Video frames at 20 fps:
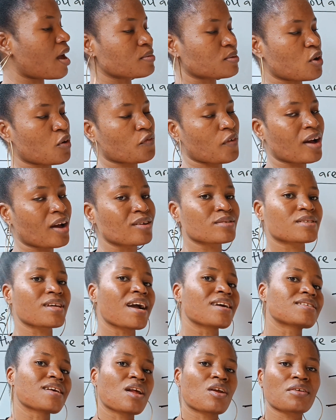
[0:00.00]
types of angles.
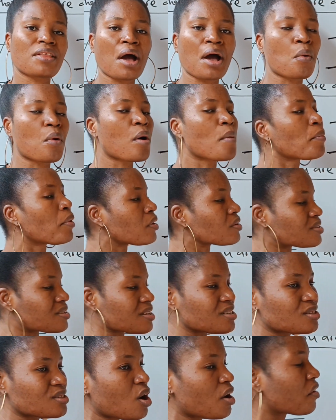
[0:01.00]
There is another one, but it's